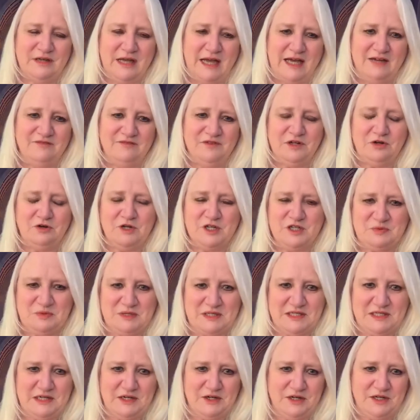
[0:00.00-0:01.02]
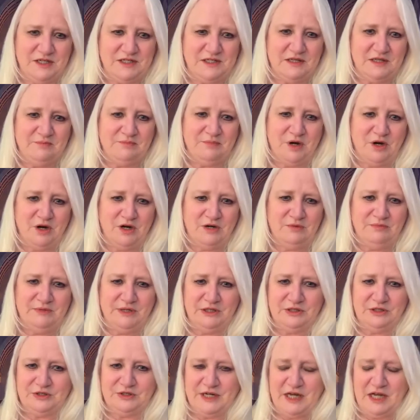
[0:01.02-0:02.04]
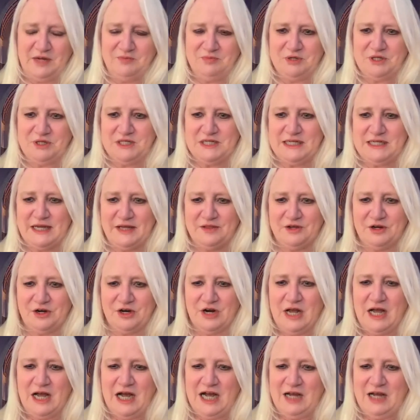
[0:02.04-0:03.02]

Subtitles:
Advent Christmas series that Mark Miller and I put together.